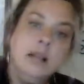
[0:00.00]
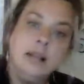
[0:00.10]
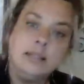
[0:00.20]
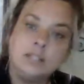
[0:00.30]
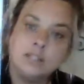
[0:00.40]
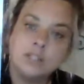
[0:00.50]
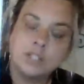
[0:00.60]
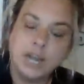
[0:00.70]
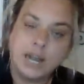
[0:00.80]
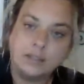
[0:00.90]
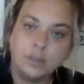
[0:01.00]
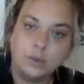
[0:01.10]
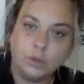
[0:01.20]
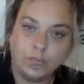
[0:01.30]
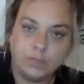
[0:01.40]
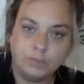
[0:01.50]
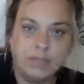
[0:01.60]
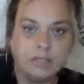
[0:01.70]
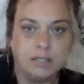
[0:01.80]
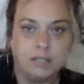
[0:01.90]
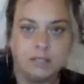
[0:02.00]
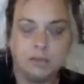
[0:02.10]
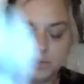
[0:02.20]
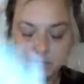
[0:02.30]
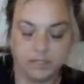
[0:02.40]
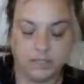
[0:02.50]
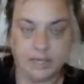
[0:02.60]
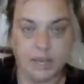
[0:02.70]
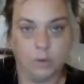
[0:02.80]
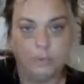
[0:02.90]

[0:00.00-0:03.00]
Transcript: It's strength. You could be dealing with a Leo,